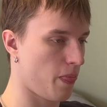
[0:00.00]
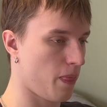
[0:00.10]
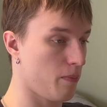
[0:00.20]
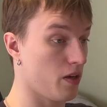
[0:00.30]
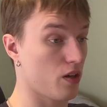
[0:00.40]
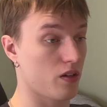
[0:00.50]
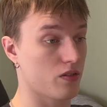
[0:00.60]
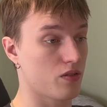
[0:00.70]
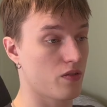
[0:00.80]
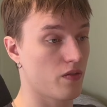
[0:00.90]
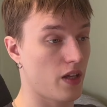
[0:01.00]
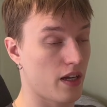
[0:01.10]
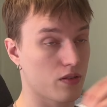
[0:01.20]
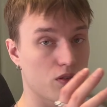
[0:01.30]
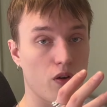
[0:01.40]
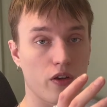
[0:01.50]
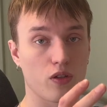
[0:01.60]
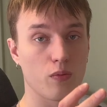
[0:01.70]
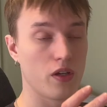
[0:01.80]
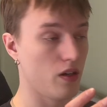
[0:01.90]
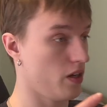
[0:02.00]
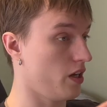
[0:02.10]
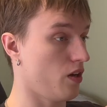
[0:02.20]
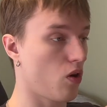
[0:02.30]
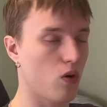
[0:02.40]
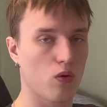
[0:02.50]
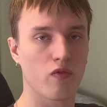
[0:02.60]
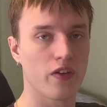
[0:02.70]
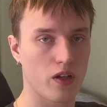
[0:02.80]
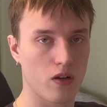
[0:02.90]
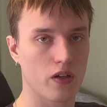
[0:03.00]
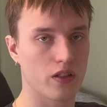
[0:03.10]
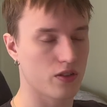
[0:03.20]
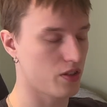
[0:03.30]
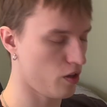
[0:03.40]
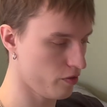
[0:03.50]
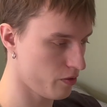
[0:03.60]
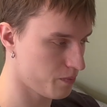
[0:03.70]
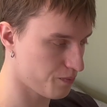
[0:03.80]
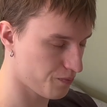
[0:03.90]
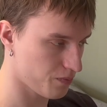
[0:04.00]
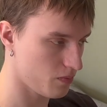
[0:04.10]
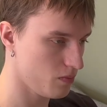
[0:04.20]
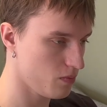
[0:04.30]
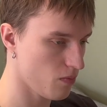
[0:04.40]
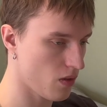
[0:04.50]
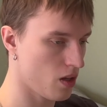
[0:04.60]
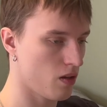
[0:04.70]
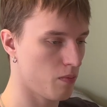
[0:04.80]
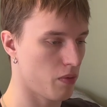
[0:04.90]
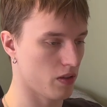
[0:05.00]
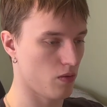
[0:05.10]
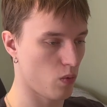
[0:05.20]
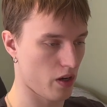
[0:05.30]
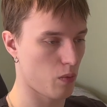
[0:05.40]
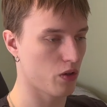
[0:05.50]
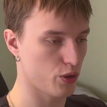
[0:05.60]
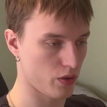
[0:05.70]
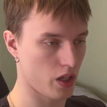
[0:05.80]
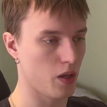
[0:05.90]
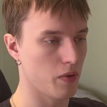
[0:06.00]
because that's going to be a whole video in itself. But what I want you to keep